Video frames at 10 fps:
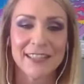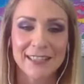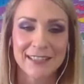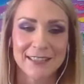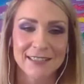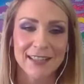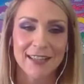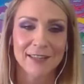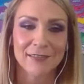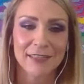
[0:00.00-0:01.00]
is
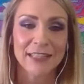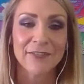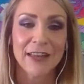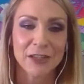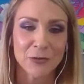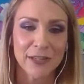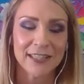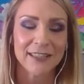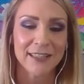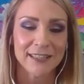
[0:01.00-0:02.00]

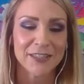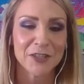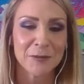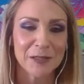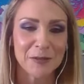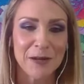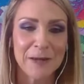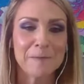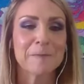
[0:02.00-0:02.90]
evaluated and determined, right?